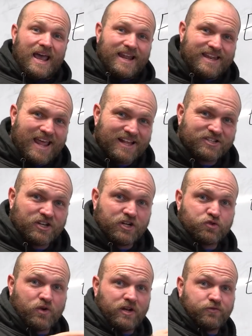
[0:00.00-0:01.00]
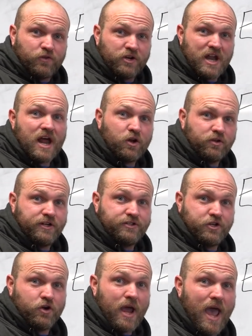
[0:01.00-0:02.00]
And that's going to transfer not only
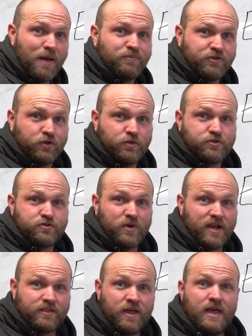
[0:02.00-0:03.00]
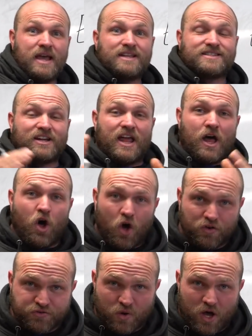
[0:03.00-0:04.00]
to your absolute strength, it's going to
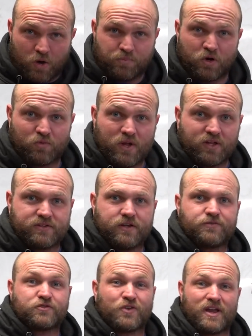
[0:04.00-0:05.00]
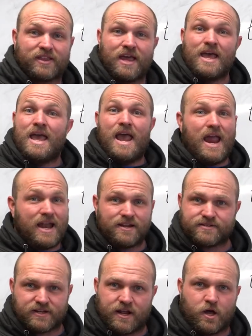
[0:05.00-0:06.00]
also help your relative strength, and
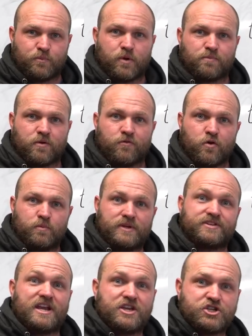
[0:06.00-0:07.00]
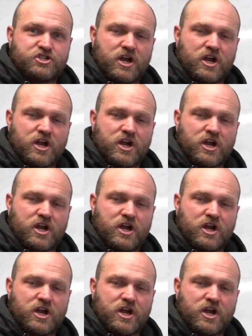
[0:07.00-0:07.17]
it's going to help your performance in